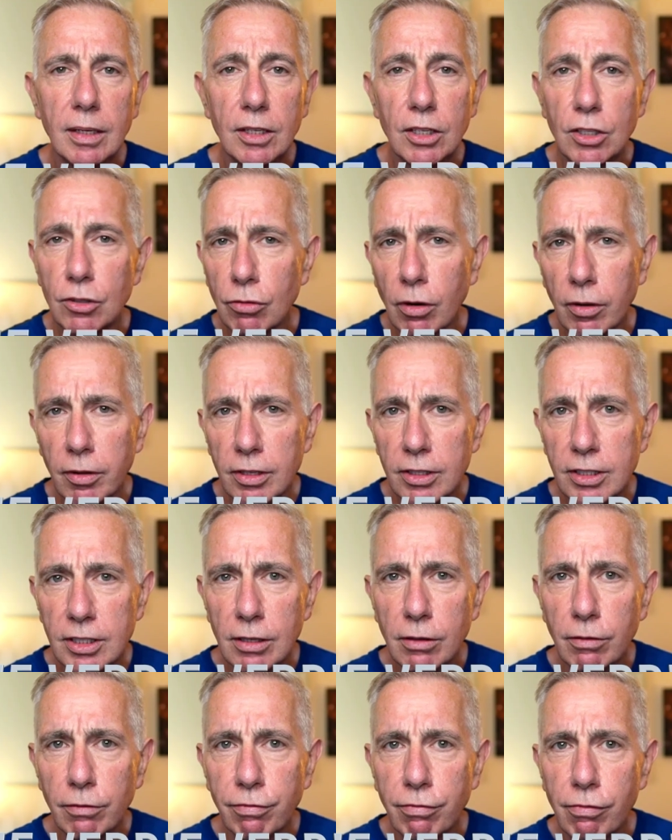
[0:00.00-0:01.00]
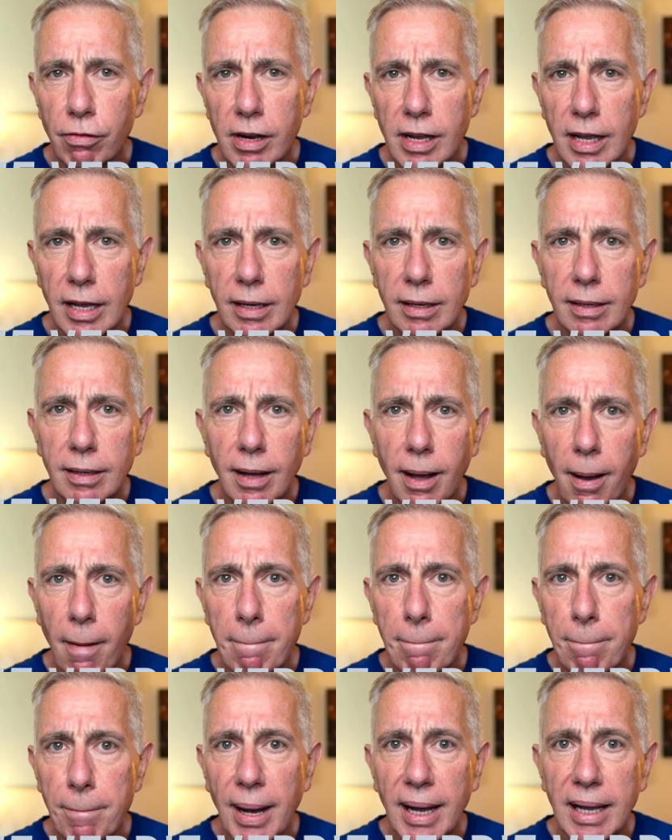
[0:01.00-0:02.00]
You'd rather start free
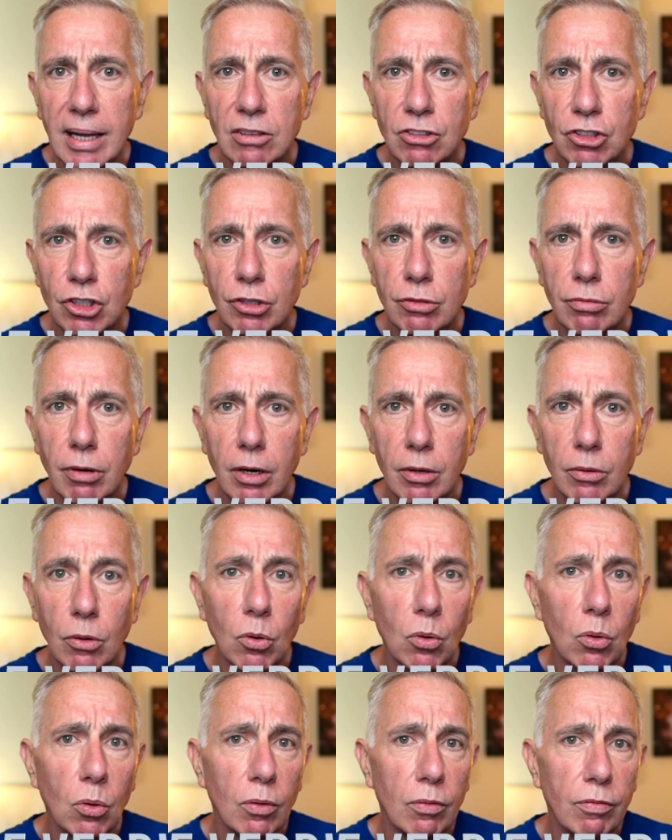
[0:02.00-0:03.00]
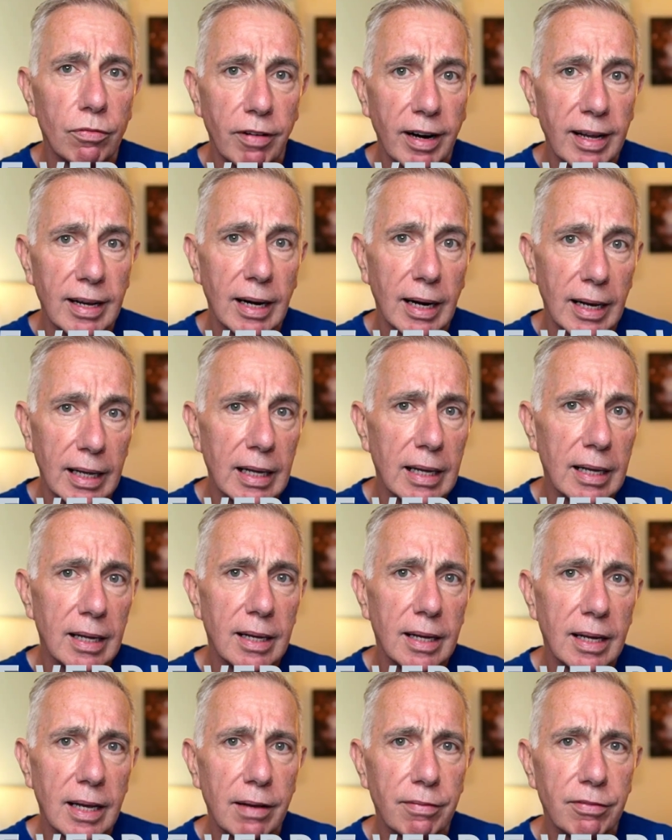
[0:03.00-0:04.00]
and pay as you grow, or frankly,
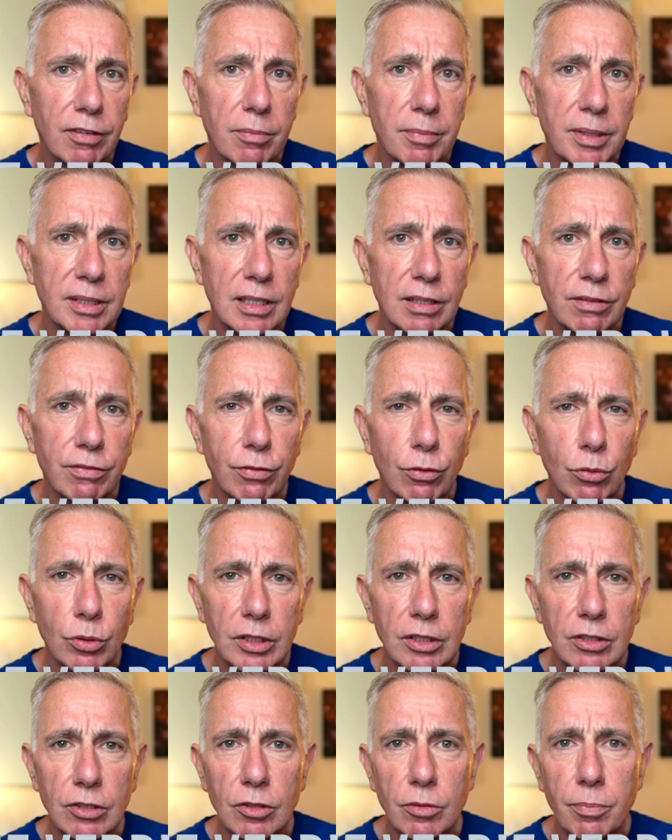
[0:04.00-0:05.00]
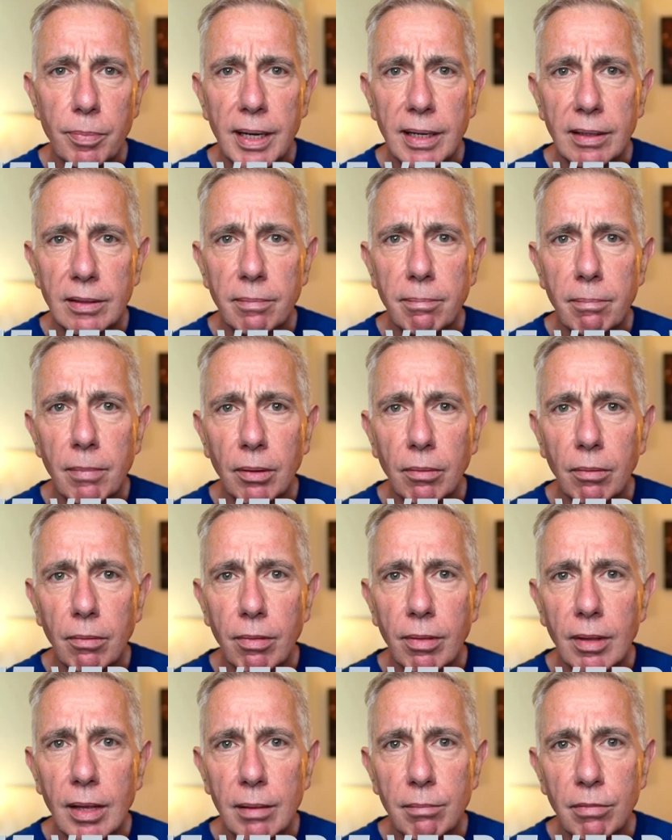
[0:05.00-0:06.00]
if committing £42 a
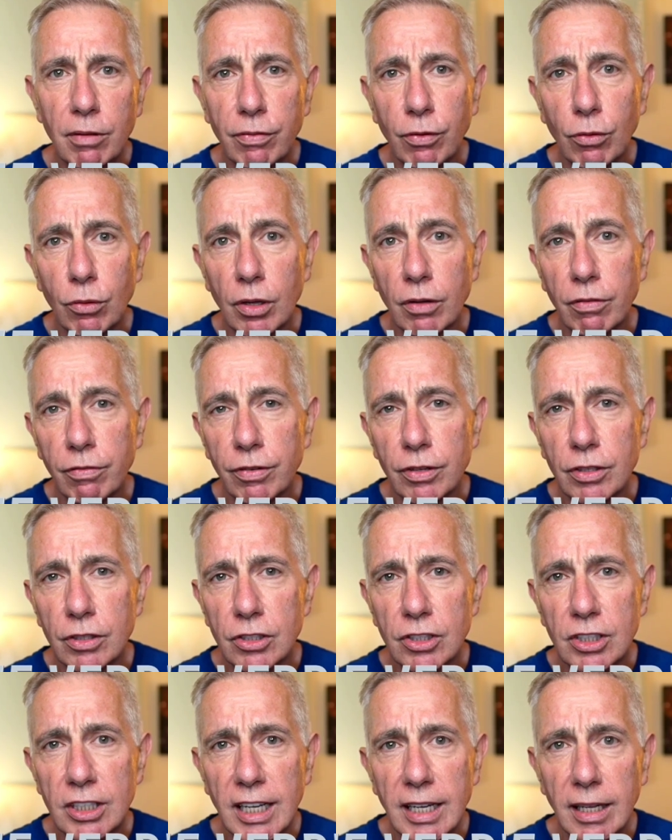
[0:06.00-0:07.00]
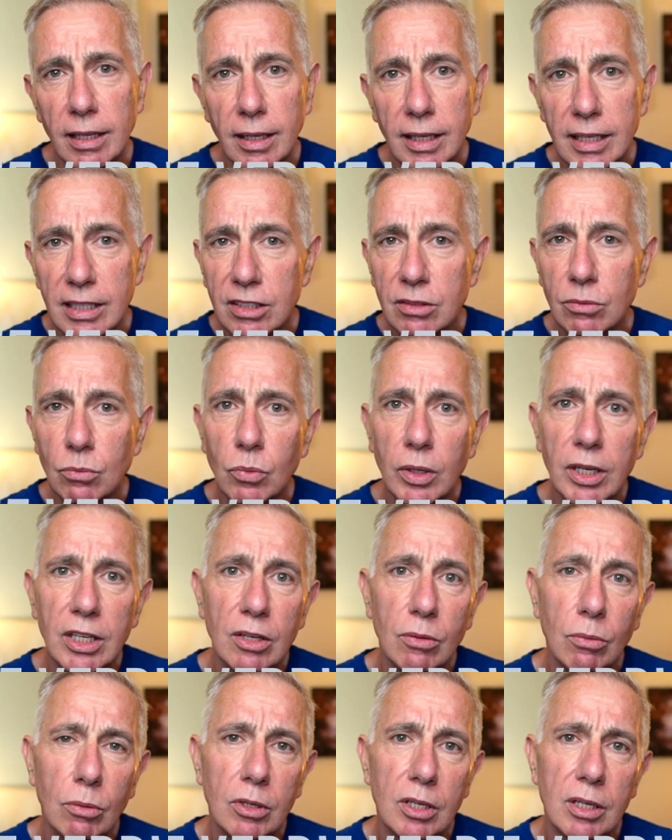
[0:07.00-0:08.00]
month before your first sale isn't where
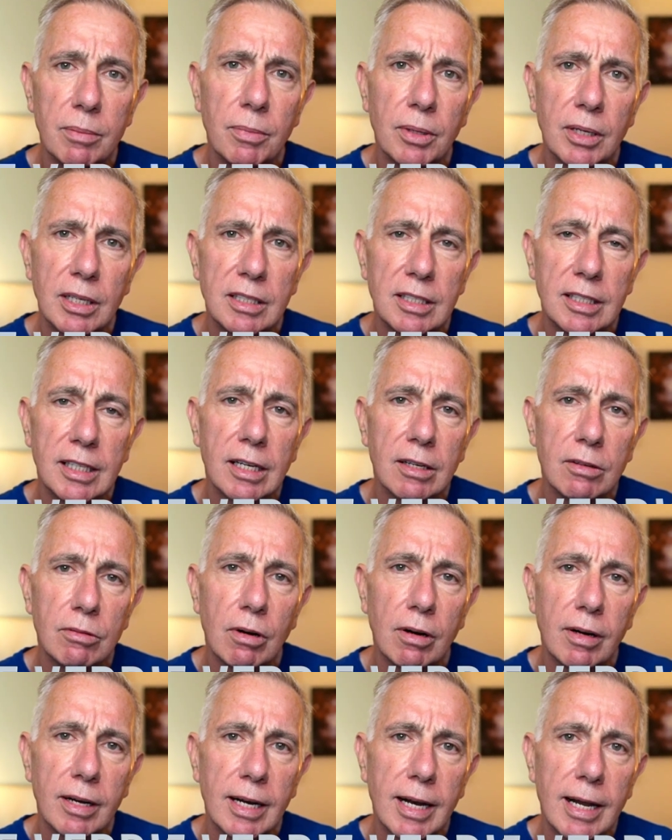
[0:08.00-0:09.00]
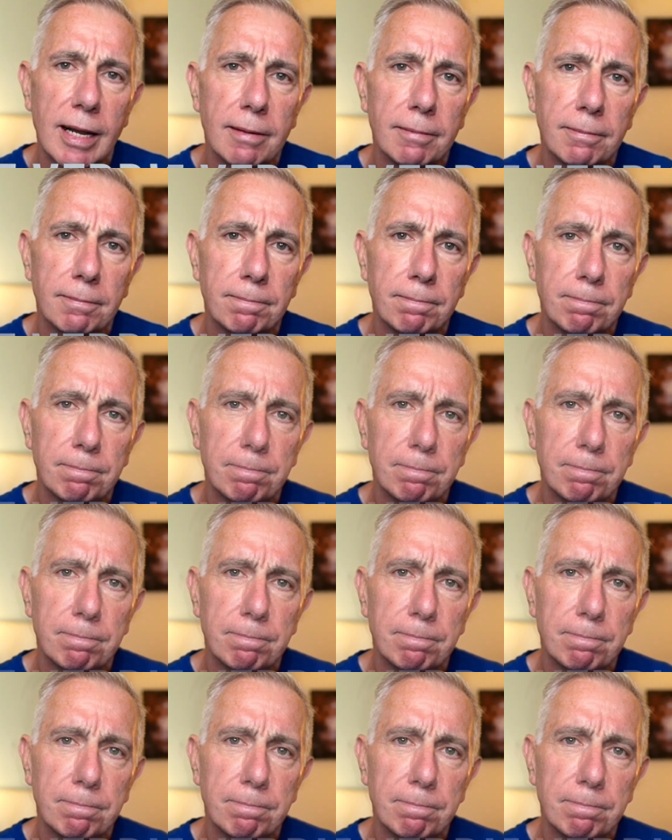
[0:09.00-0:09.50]
you want your money to go right now.